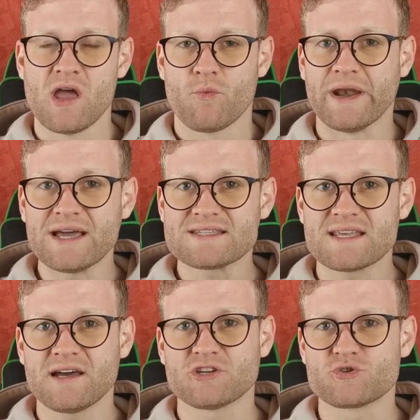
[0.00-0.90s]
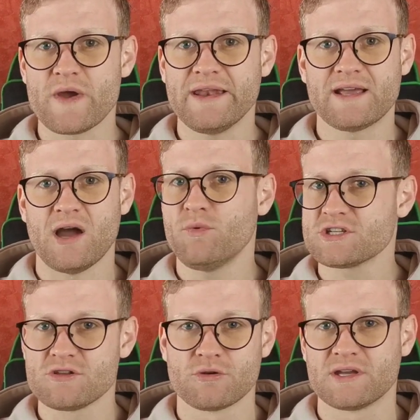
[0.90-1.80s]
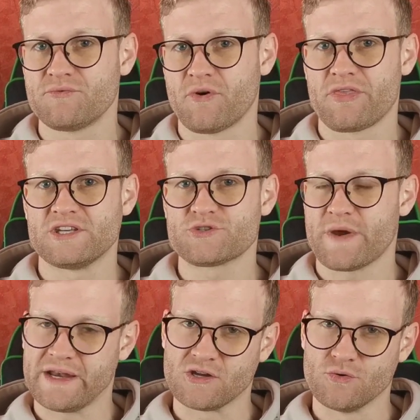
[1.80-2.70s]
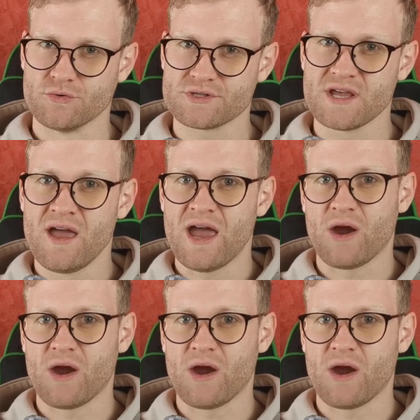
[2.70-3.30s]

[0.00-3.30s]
When I started trading, I was looking for these trading gurus.